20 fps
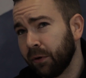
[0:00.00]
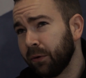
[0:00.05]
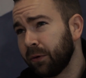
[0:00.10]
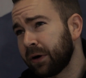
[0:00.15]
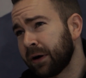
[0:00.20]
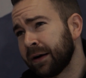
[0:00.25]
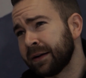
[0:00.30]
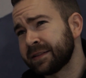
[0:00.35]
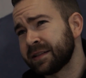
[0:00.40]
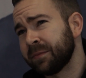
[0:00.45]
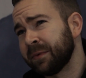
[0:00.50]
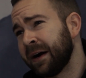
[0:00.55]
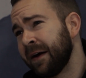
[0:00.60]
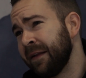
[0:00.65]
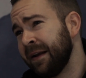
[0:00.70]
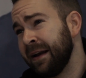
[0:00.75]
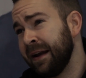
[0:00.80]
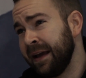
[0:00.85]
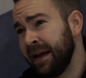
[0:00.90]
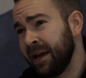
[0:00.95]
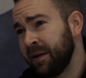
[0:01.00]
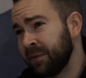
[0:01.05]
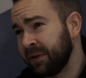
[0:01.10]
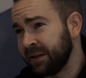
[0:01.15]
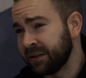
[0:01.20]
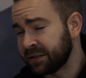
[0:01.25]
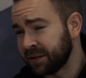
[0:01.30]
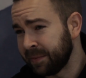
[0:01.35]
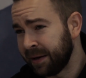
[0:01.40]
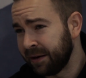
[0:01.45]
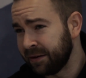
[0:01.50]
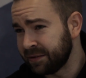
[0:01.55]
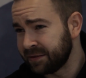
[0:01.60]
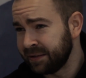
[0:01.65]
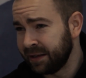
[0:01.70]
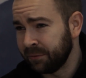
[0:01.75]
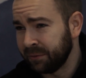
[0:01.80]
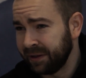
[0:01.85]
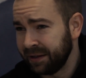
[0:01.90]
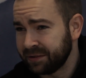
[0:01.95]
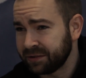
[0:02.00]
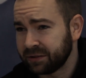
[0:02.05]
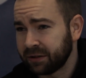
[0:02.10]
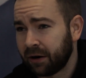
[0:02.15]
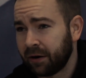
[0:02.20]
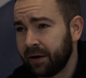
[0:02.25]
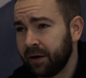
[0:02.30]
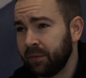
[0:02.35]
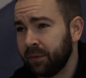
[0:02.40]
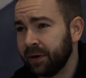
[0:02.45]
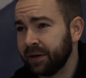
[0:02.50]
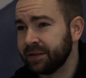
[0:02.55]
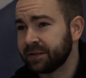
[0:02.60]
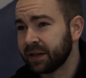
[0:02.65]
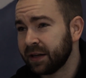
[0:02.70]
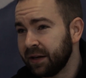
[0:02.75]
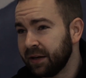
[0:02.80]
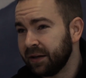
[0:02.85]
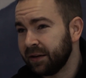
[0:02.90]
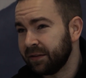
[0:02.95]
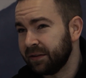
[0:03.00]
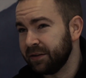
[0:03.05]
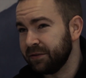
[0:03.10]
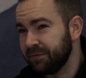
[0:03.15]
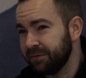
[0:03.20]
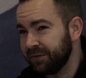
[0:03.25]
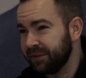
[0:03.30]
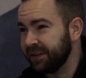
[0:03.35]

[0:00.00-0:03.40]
whole concept behind the name, at least to my understanding when they started, was the